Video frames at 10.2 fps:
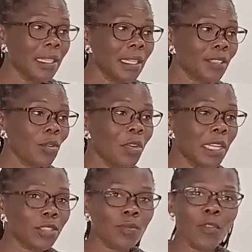It's
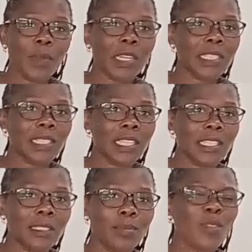only a small
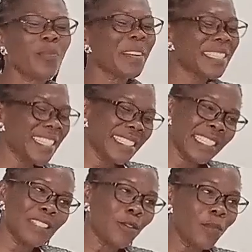
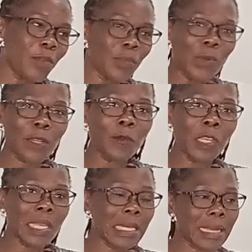percentage of people
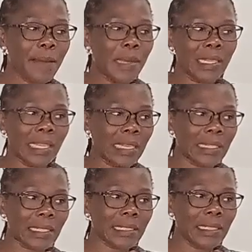living in urban
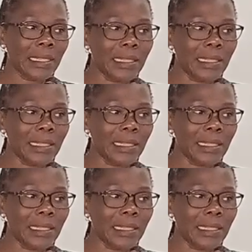areas.